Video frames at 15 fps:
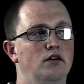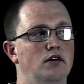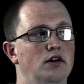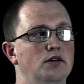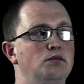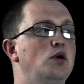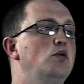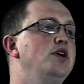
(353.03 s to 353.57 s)

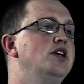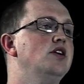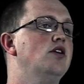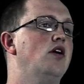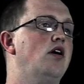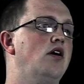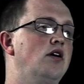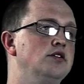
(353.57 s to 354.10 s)
But we can
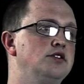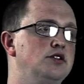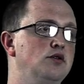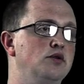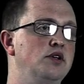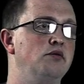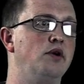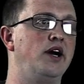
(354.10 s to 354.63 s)
also
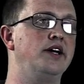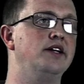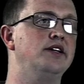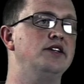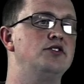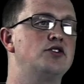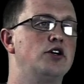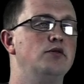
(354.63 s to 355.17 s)
rewrite it
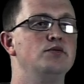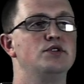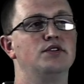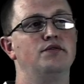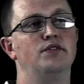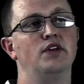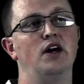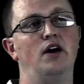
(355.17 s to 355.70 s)
in terms of
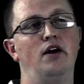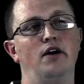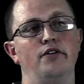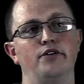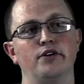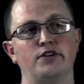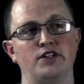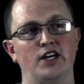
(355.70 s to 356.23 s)
the
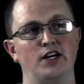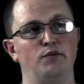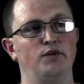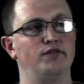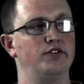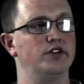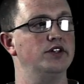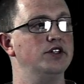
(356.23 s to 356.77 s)
other type
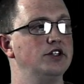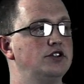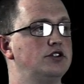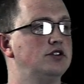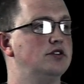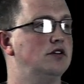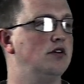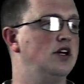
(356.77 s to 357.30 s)
of
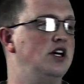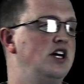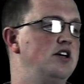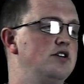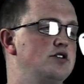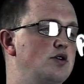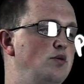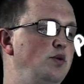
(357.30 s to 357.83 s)
conditional.
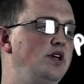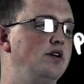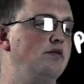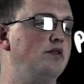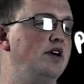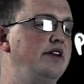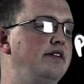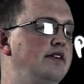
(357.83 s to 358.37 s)
So we can
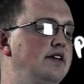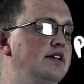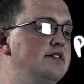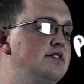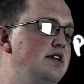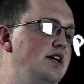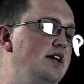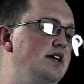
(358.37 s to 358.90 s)
write this
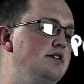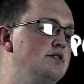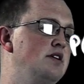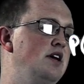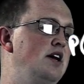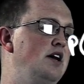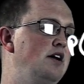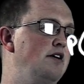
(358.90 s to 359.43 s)
as
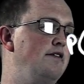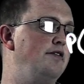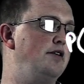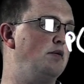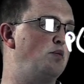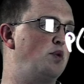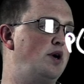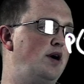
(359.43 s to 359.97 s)
the
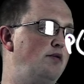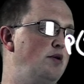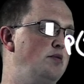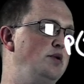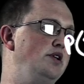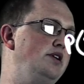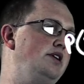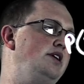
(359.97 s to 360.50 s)

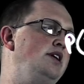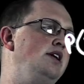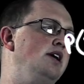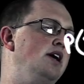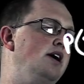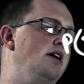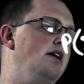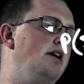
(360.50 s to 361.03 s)
probability
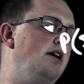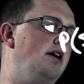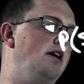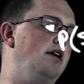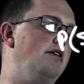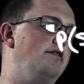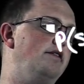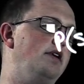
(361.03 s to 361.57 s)

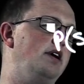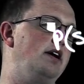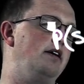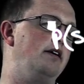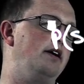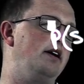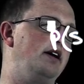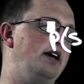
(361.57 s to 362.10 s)
of
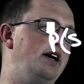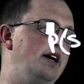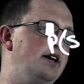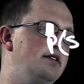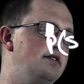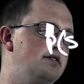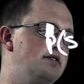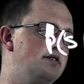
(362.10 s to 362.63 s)

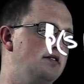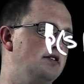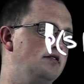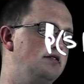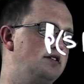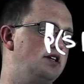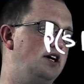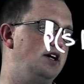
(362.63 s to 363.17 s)
S
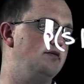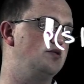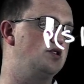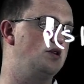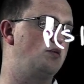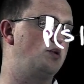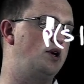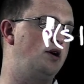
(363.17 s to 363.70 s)
times the
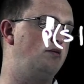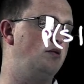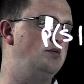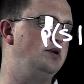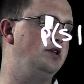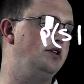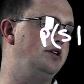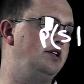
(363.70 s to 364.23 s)

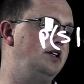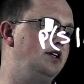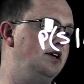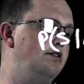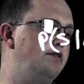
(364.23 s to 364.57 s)
probability of